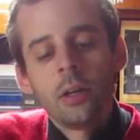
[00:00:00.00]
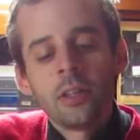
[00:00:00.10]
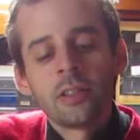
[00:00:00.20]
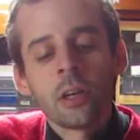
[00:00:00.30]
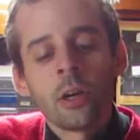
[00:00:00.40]

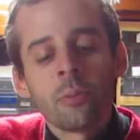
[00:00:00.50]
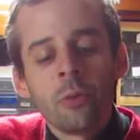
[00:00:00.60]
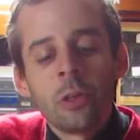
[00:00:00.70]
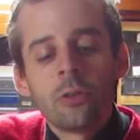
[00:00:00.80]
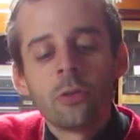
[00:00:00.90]
It's armed
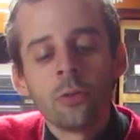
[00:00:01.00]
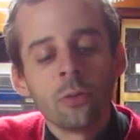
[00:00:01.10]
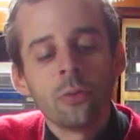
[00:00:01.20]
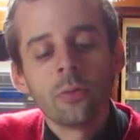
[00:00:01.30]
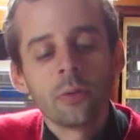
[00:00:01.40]
with
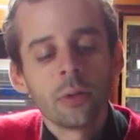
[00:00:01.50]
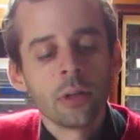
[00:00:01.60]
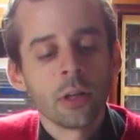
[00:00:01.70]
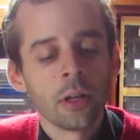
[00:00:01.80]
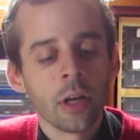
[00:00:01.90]
2
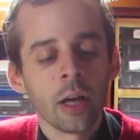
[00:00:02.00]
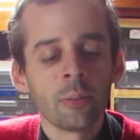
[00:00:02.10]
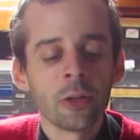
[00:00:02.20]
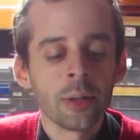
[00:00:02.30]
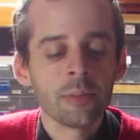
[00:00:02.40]

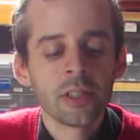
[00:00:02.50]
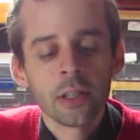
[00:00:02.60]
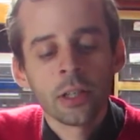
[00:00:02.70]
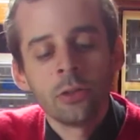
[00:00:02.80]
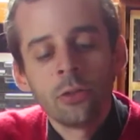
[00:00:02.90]
MRAMs
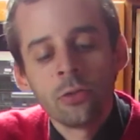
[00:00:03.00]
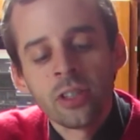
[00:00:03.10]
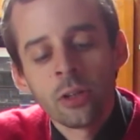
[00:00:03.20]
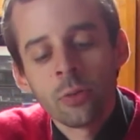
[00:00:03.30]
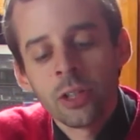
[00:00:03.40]
and 2
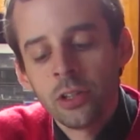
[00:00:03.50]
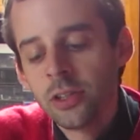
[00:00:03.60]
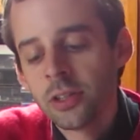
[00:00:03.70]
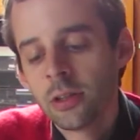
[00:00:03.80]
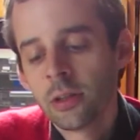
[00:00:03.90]

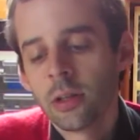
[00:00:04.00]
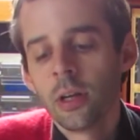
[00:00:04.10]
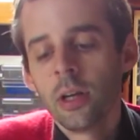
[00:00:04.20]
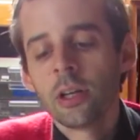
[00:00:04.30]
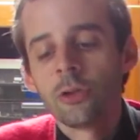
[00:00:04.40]
Sidewinders,
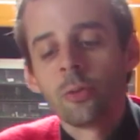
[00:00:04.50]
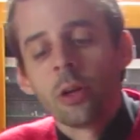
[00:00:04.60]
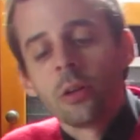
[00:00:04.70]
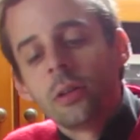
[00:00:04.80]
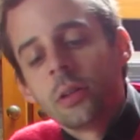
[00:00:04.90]
as
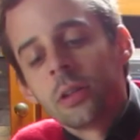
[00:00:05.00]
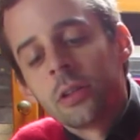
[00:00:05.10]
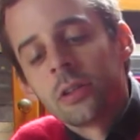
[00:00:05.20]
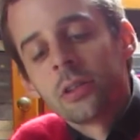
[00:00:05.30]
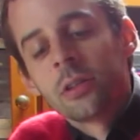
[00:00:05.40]
well
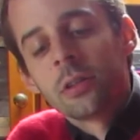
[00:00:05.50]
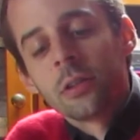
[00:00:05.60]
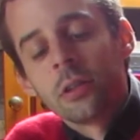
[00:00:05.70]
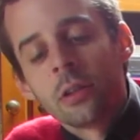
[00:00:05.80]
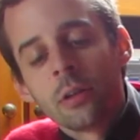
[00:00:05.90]
as
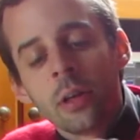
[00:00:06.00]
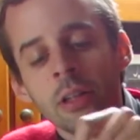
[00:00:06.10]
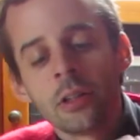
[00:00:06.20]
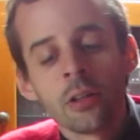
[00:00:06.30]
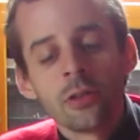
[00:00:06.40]

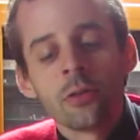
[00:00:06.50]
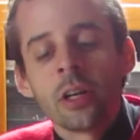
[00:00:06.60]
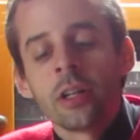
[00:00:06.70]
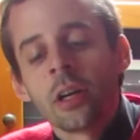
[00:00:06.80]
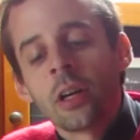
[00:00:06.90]
it also
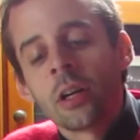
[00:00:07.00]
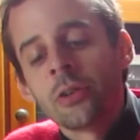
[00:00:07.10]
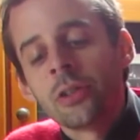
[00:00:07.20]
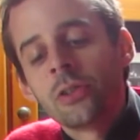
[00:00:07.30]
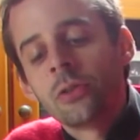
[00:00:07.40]

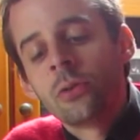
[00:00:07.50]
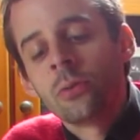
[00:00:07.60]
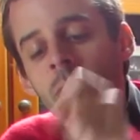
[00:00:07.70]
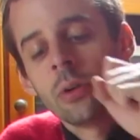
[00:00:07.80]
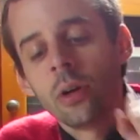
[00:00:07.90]
carries
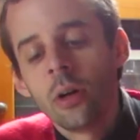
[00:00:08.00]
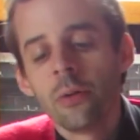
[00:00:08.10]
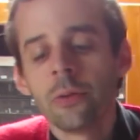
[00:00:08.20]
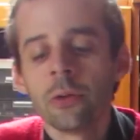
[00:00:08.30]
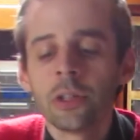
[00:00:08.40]
2
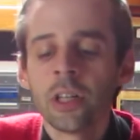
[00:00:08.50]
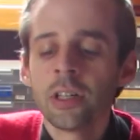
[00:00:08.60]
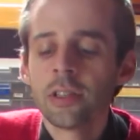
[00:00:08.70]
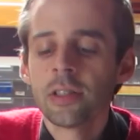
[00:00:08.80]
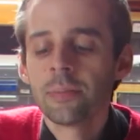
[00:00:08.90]
fuel
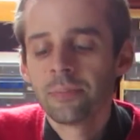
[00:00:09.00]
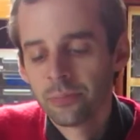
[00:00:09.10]
tanks,